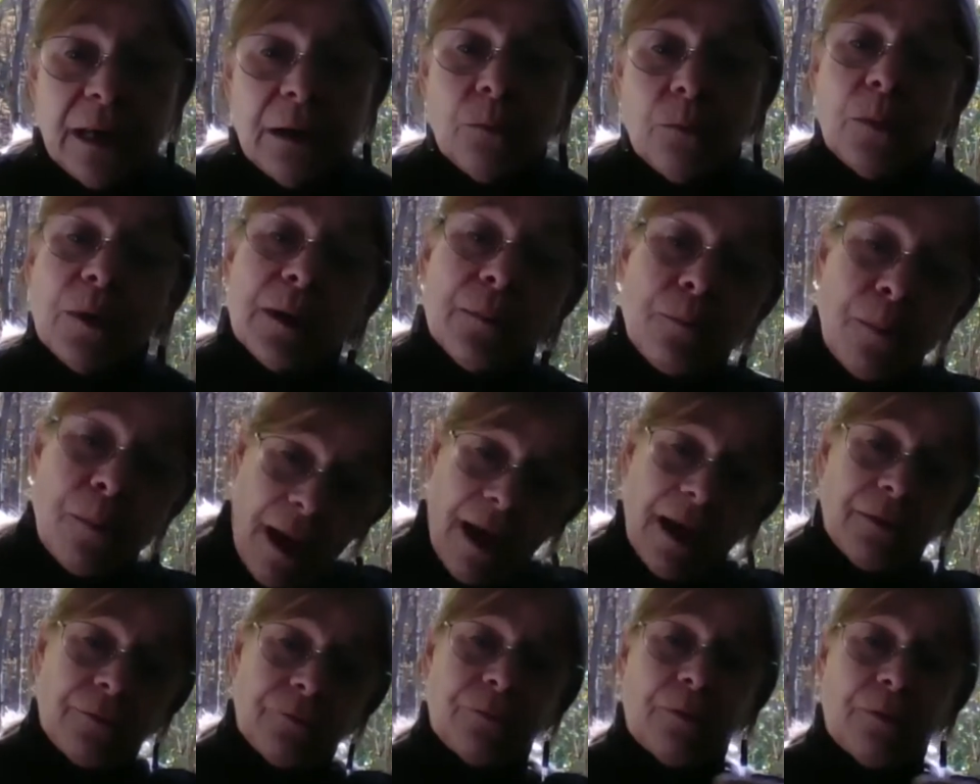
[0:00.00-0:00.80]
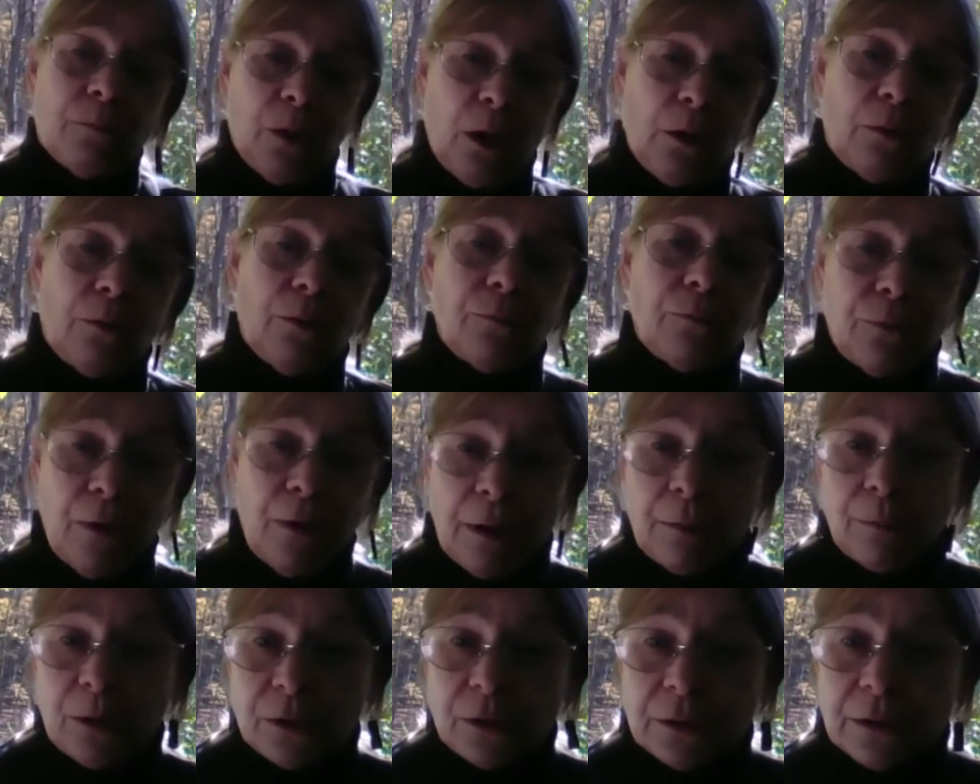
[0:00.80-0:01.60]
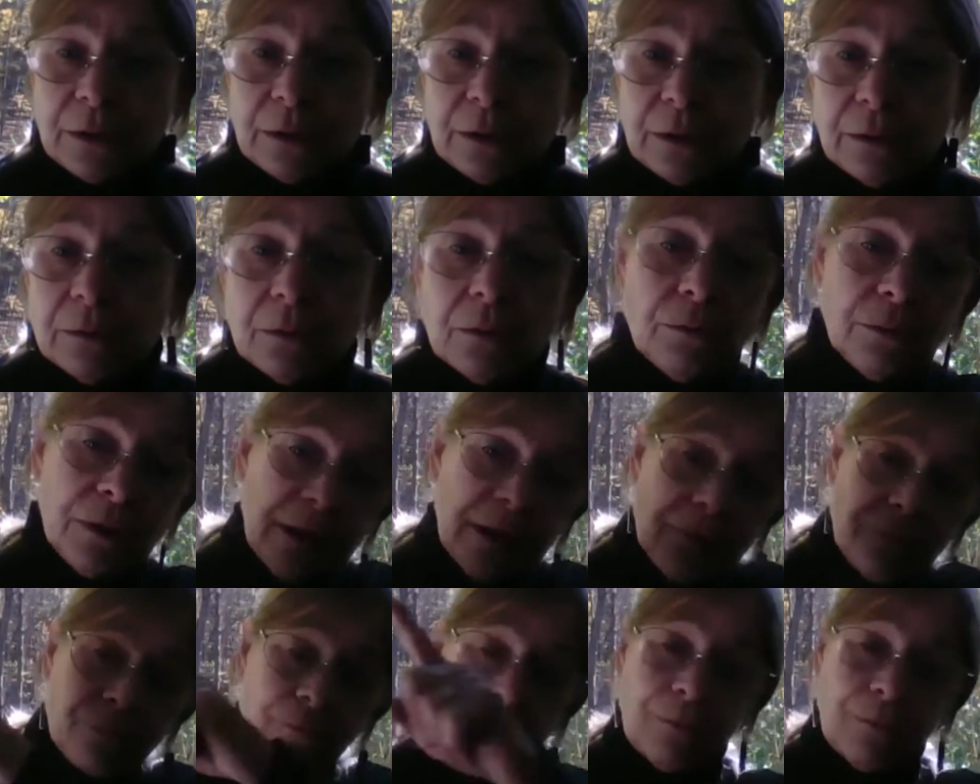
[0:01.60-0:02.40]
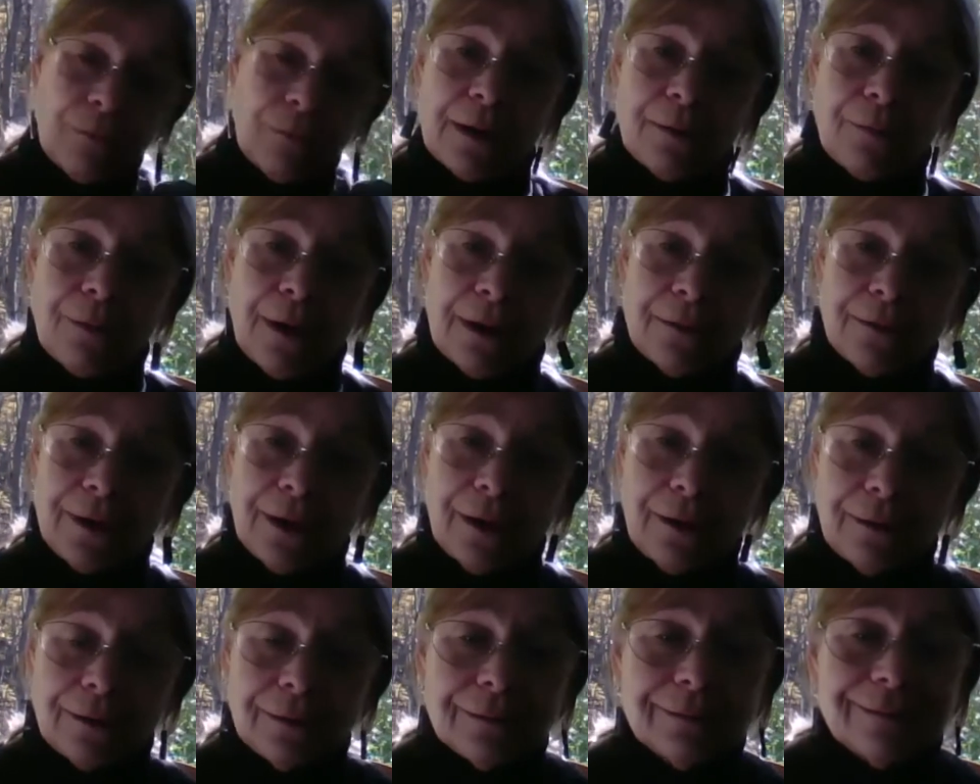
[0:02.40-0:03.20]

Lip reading: we buy from local farmers who live right around here.